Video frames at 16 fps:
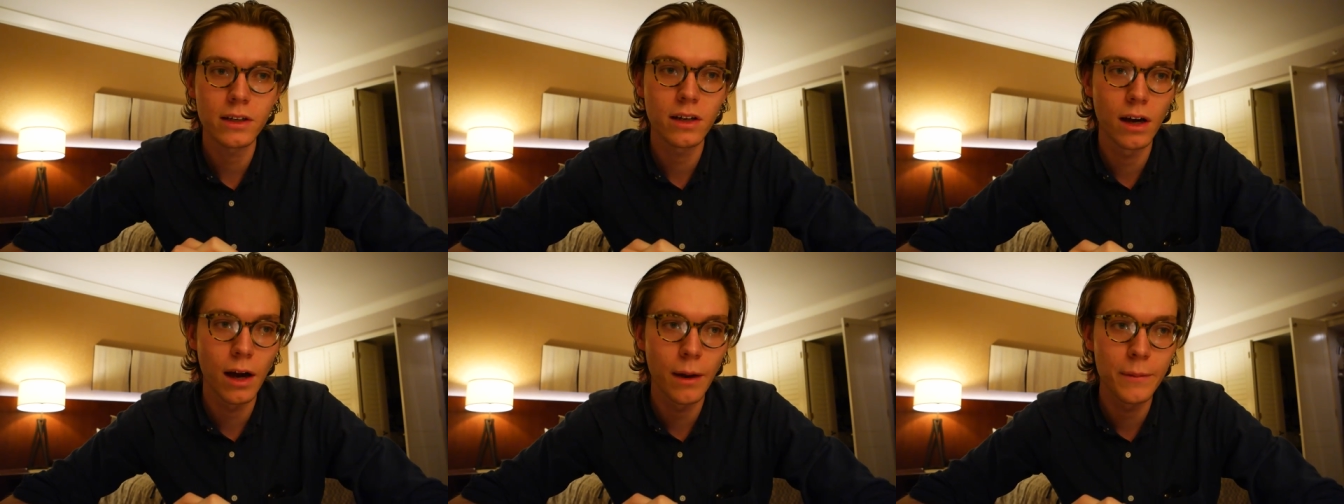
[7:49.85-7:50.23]

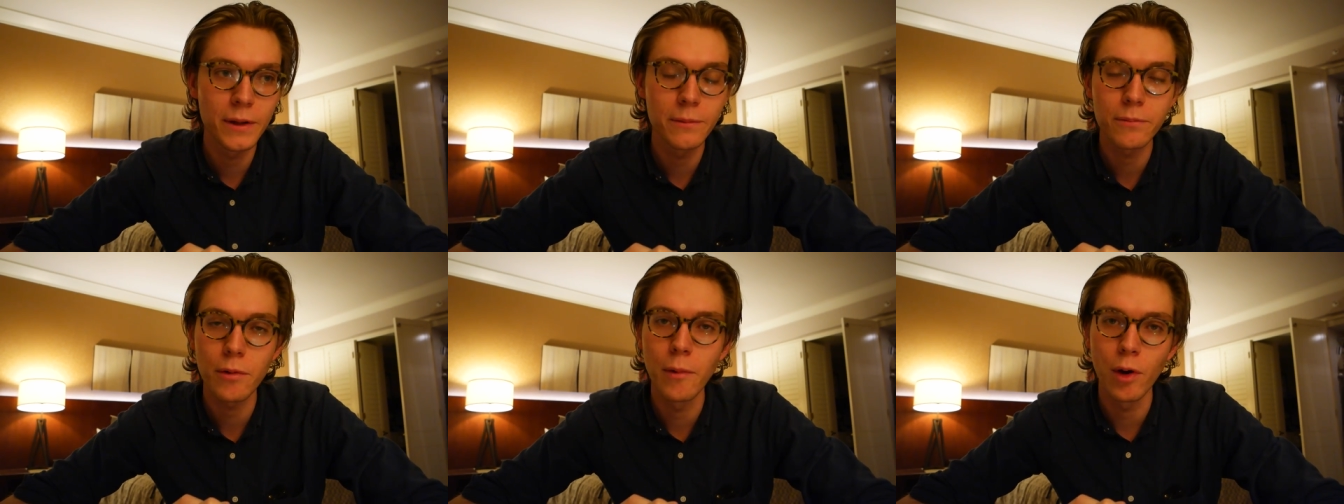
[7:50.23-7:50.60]
come
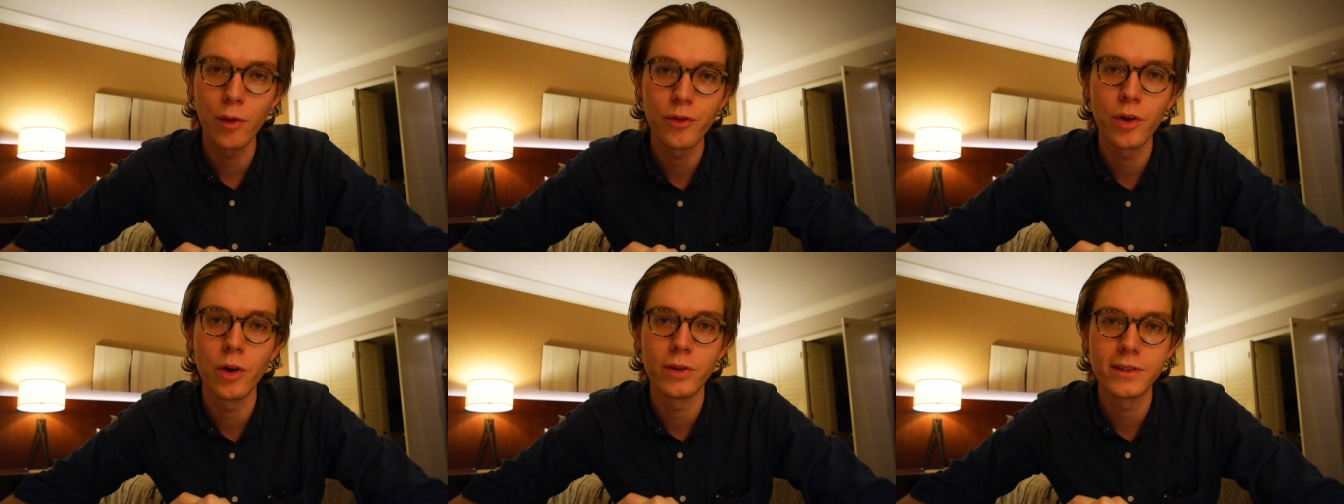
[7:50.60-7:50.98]
and
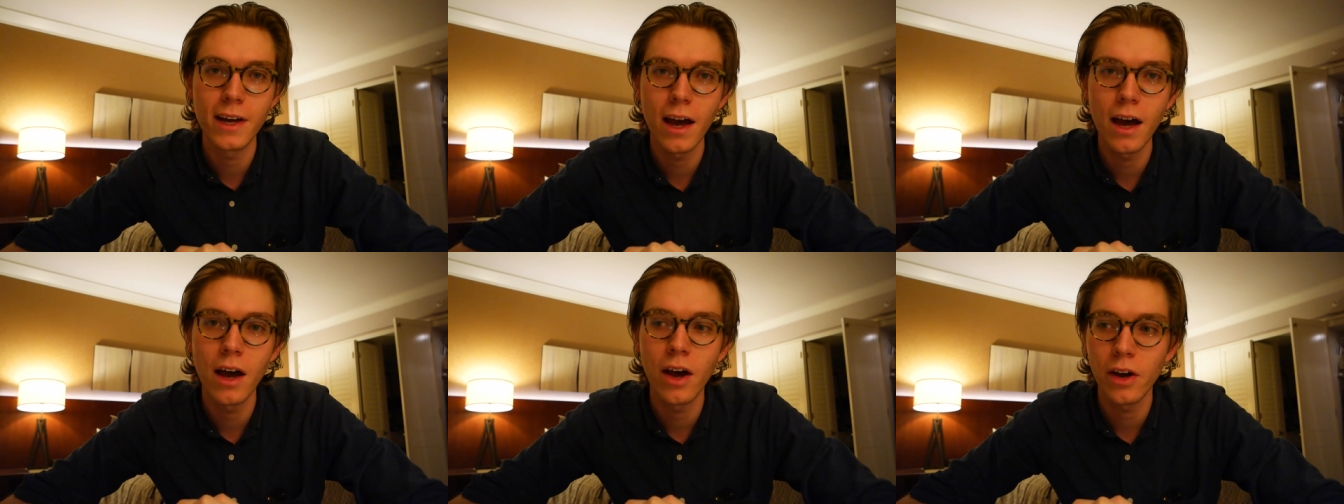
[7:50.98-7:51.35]
promote their
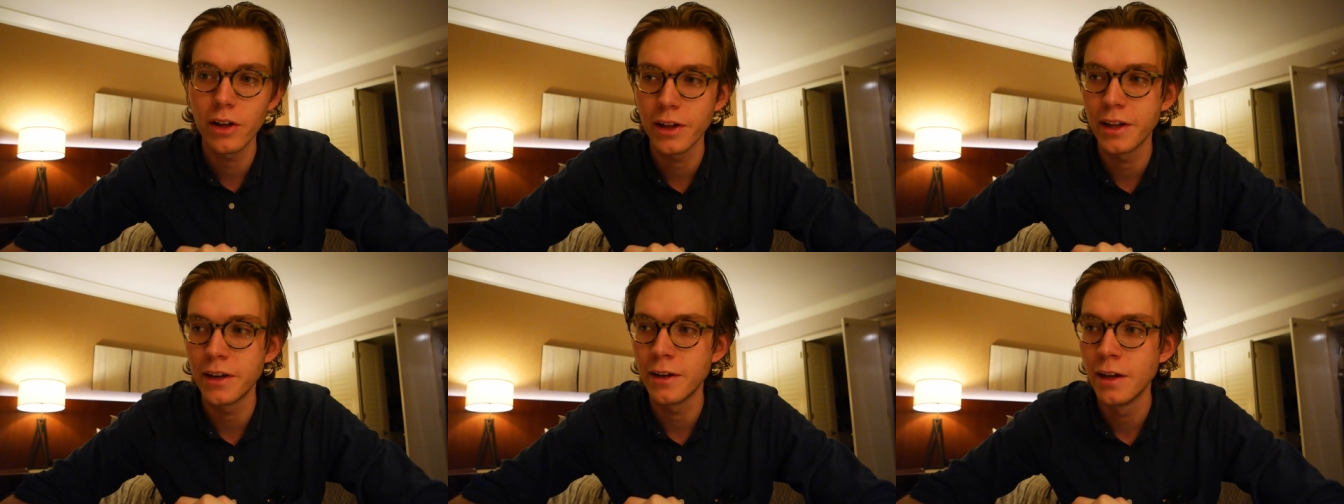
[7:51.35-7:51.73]

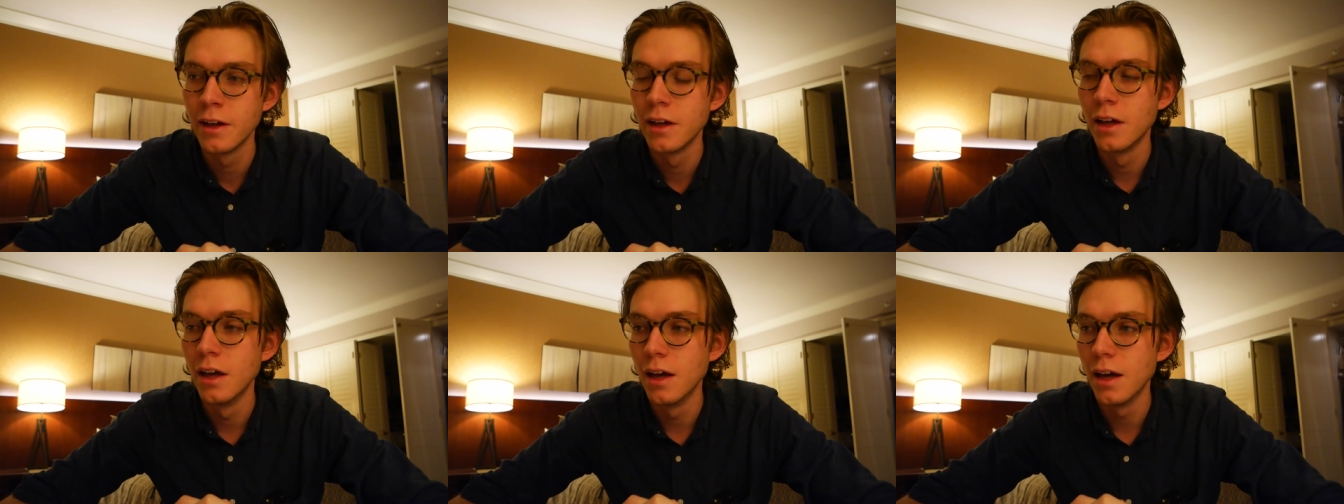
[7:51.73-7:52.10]
hotel and
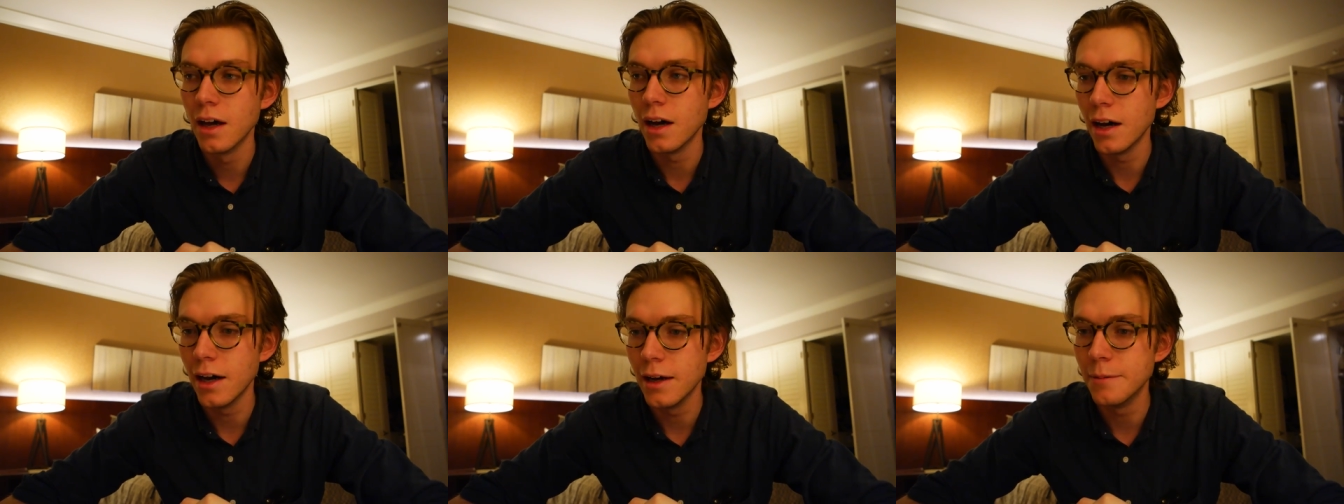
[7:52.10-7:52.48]

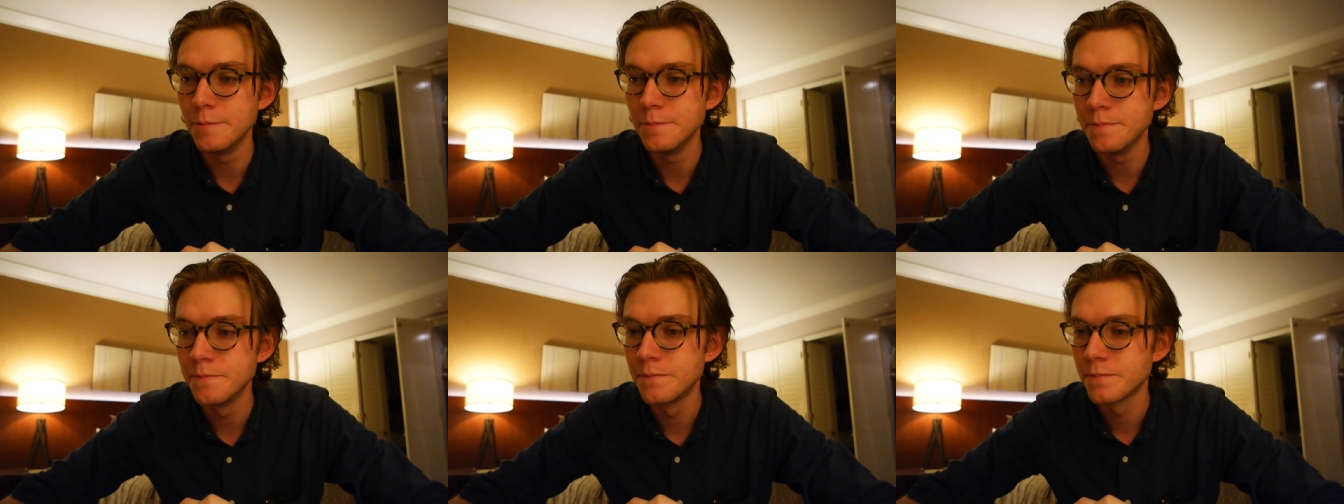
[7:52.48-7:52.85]

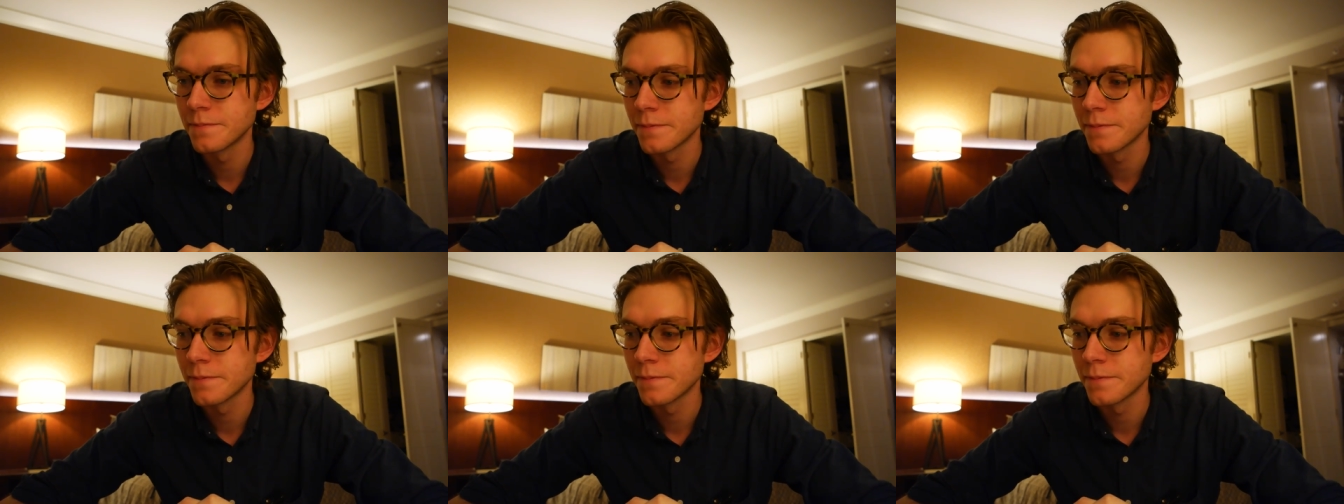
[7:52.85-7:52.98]
um,